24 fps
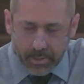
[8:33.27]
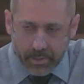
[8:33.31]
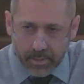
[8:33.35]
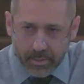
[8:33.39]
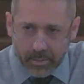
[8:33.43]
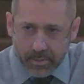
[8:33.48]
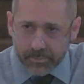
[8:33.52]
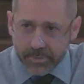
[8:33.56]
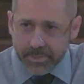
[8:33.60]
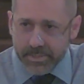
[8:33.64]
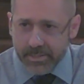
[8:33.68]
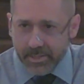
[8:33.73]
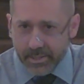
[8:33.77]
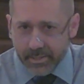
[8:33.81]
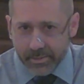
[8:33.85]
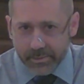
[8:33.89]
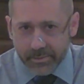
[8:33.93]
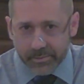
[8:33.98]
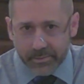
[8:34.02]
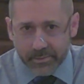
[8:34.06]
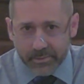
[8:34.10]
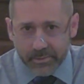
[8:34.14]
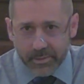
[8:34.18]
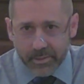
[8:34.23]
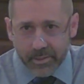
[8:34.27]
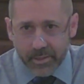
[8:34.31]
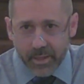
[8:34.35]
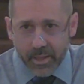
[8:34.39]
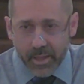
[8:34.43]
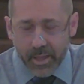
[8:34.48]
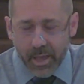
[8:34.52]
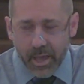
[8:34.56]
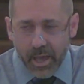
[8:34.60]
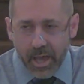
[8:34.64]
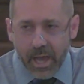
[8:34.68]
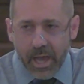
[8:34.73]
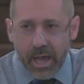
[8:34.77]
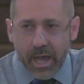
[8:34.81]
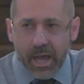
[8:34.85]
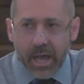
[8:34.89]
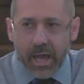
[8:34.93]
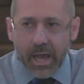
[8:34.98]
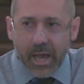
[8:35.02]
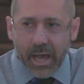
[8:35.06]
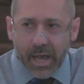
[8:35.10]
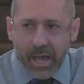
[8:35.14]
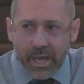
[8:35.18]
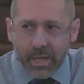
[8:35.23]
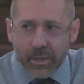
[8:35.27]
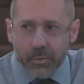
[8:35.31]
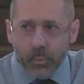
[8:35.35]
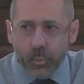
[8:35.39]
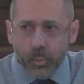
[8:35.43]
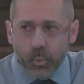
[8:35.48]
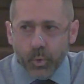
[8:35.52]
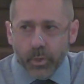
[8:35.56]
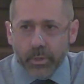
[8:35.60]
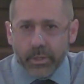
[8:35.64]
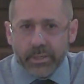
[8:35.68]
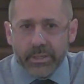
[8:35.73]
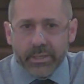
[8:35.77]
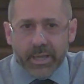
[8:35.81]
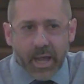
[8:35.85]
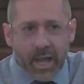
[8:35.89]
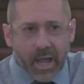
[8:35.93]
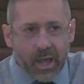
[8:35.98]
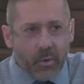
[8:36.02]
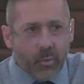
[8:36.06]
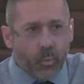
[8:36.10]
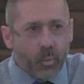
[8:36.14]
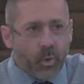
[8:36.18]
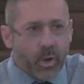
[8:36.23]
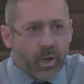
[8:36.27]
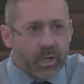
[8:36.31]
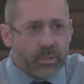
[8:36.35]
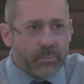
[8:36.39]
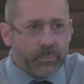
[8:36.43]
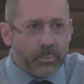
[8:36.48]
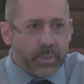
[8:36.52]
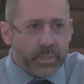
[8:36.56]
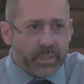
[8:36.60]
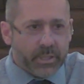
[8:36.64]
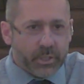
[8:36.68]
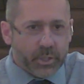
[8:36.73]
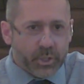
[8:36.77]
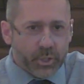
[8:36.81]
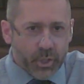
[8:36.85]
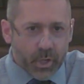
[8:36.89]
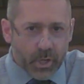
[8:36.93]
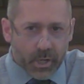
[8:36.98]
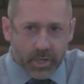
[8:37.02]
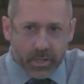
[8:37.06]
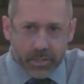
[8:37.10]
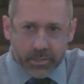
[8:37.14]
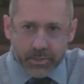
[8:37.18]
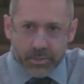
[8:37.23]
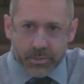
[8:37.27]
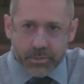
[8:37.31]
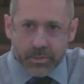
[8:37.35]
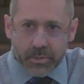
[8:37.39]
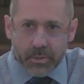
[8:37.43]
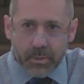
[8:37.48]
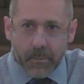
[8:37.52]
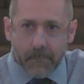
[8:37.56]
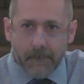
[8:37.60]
me tell you, I would not want to be judged